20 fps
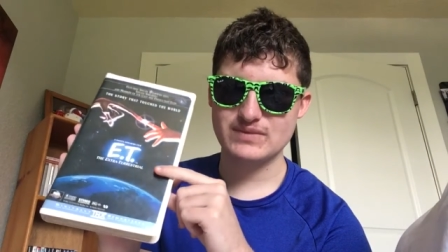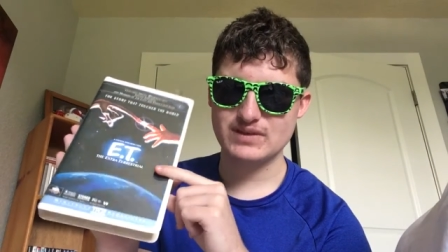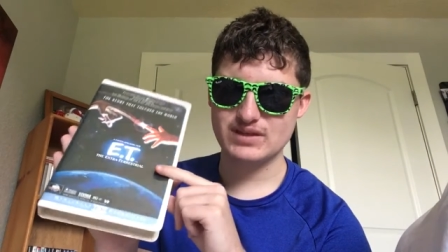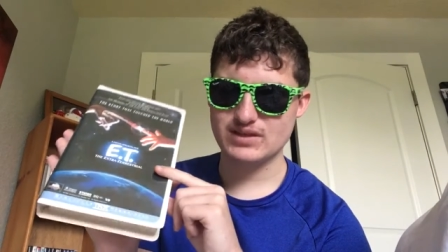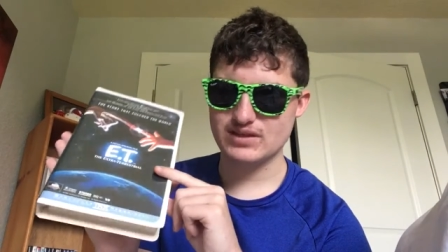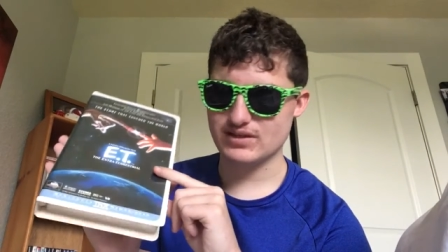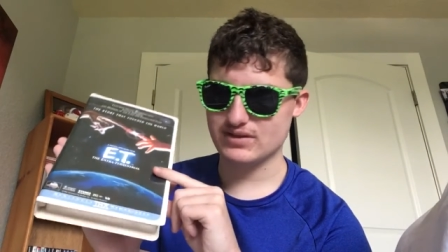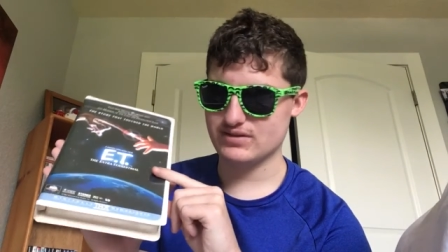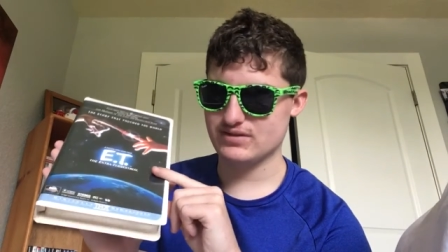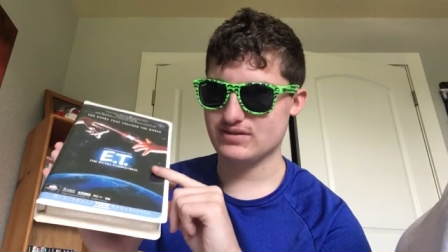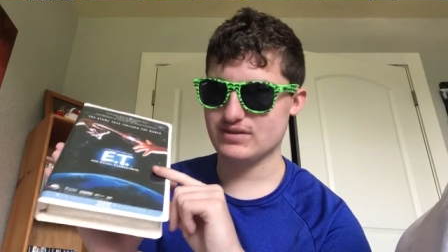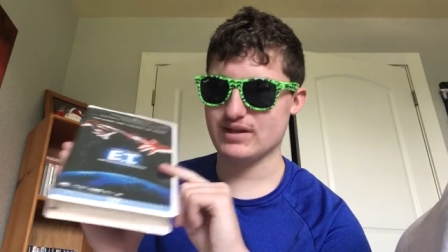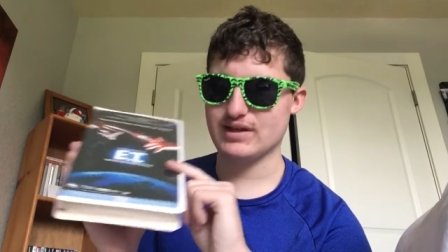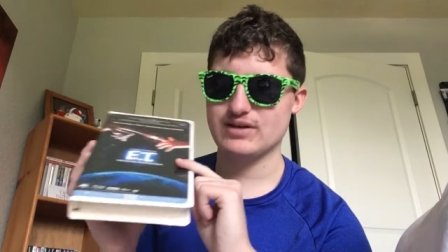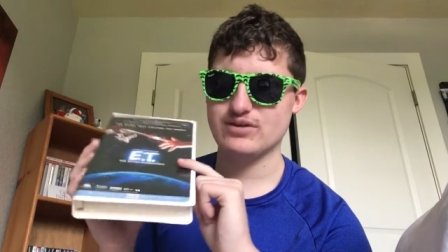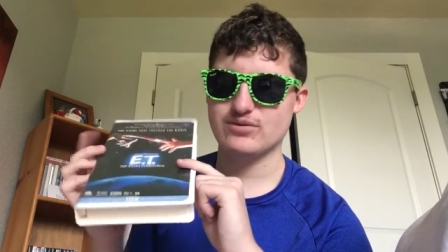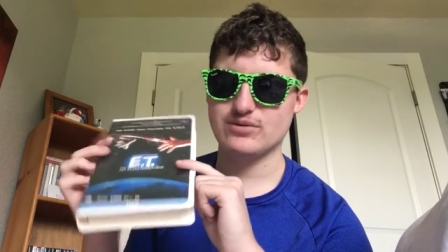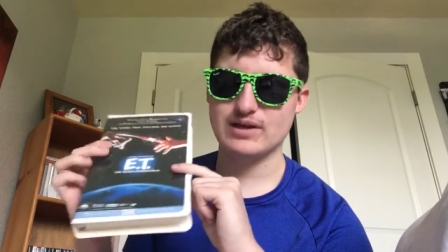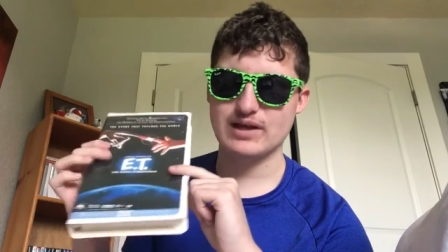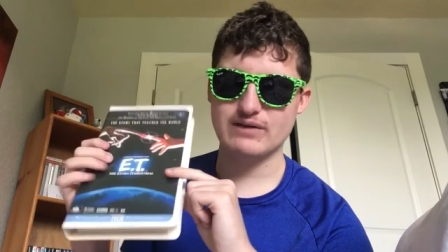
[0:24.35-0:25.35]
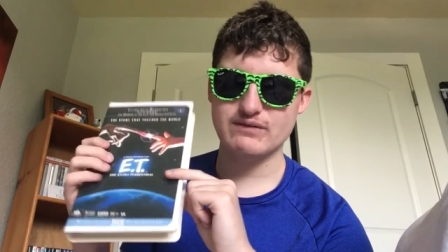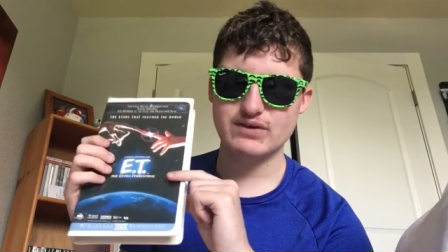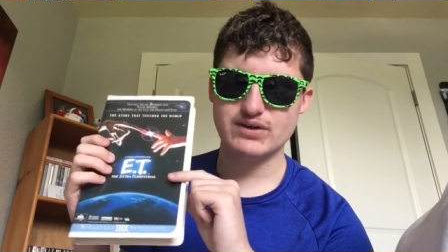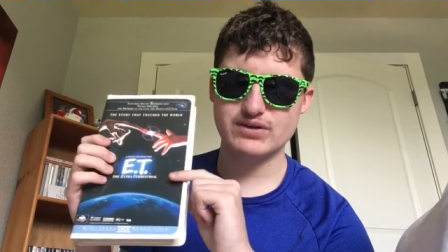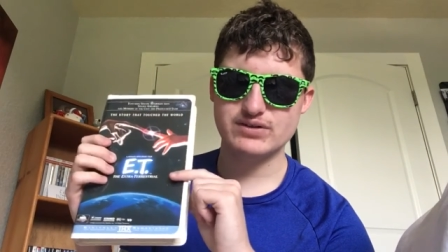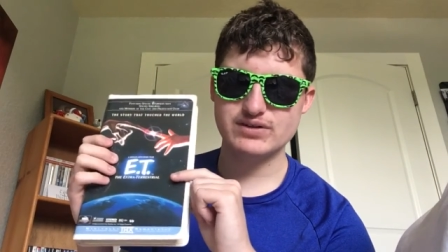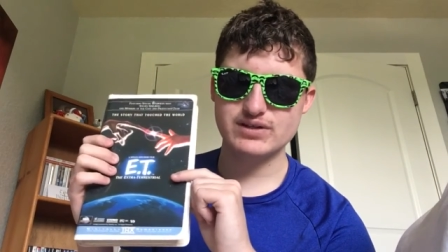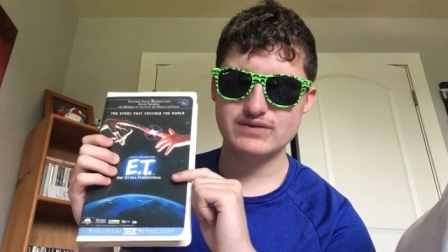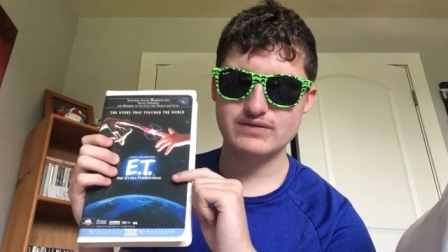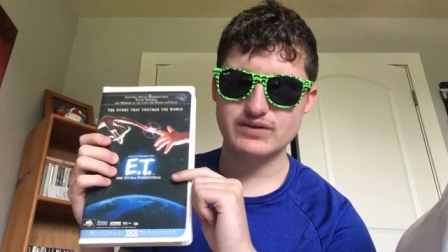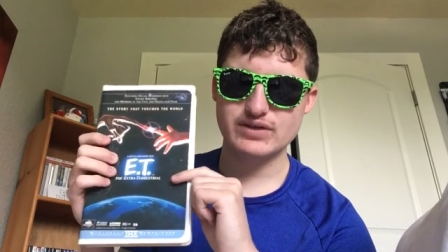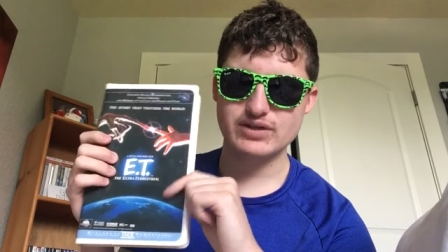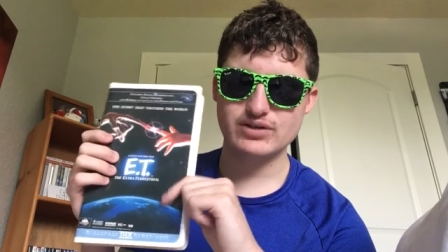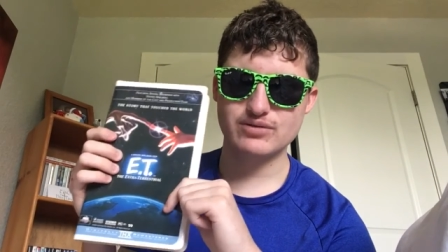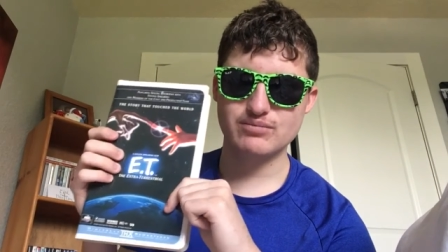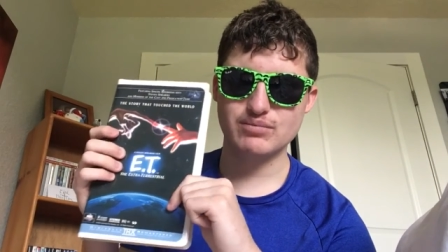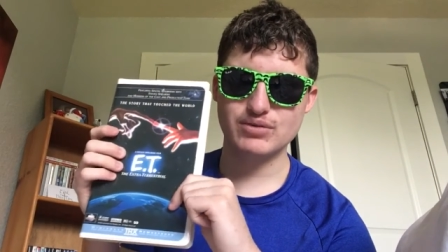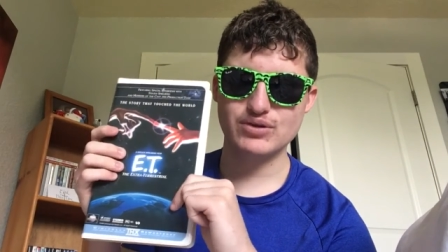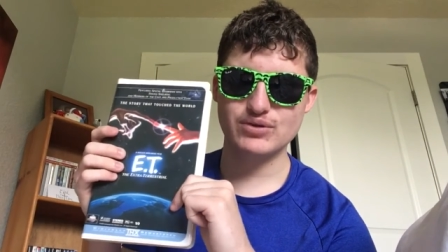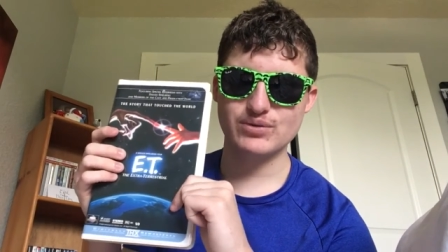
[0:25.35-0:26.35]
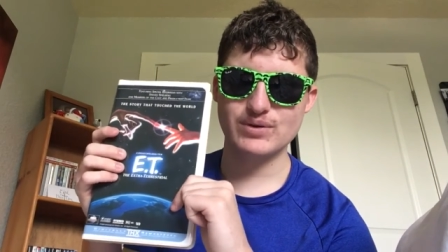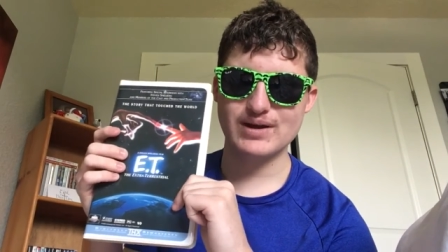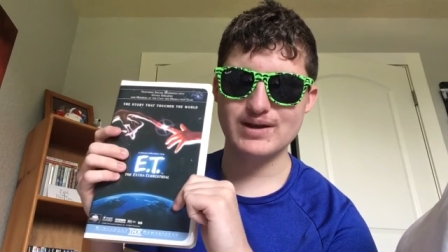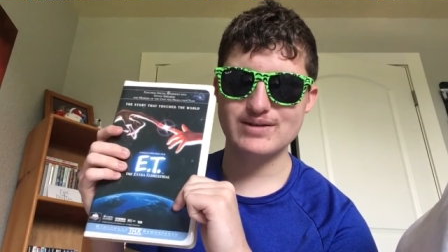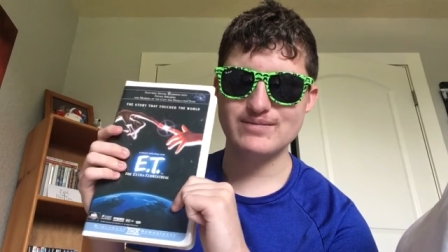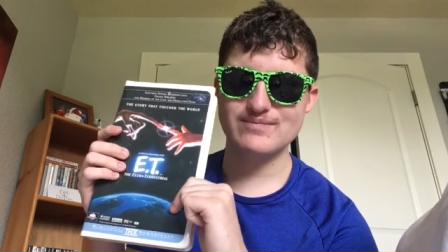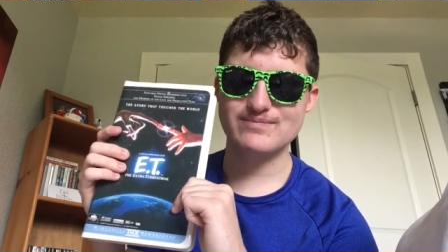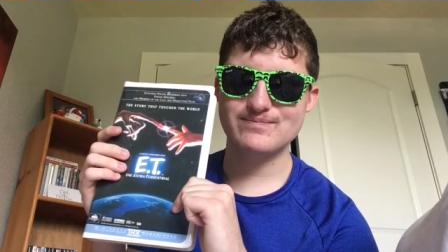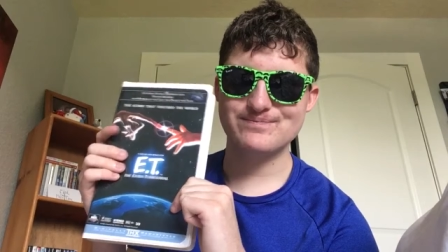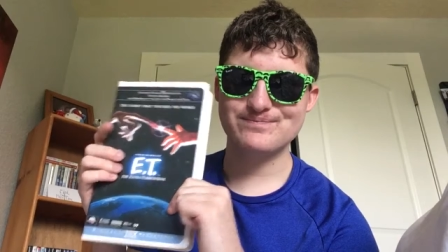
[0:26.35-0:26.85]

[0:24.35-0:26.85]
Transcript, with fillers: because I don't have it on DVD or Blu ray.